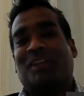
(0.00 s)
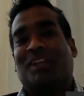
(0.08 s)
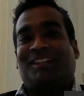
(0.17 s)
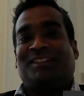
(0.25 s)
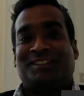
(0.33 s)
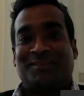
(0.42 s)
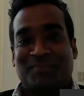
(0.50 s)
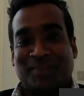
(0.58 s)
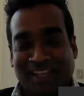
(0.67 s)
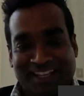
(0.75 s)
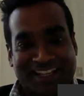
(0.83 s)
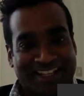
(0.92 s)
place to
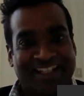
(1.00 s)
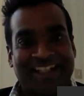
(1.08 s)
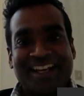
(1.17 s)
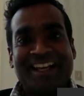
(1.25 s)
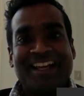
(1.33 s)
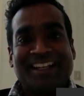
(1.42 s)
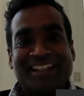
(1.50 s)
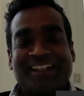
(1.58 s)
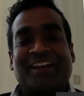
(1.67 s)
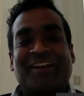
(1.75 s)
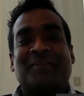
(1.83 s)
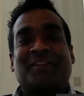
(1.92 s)
be in.
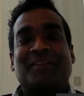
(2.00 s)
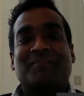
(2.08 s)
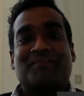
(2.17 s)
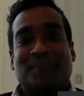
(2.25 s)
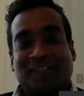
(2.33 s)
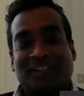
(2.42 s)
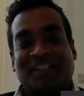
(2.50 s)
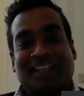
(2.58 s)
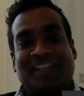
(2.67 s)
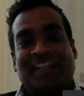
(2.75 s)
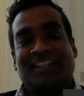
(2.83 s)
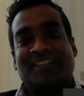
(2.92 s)
The
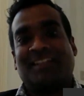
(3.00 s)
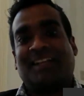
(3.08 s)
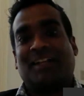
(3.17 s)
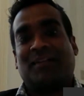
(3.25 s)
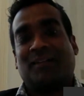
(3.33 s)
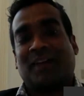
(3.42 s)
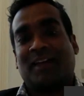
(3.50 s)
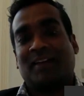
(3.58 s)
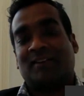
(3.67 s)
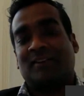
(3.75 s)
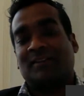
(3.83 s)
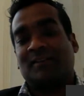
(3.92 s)
building itself
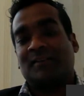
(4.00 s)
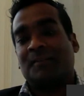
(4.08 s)
has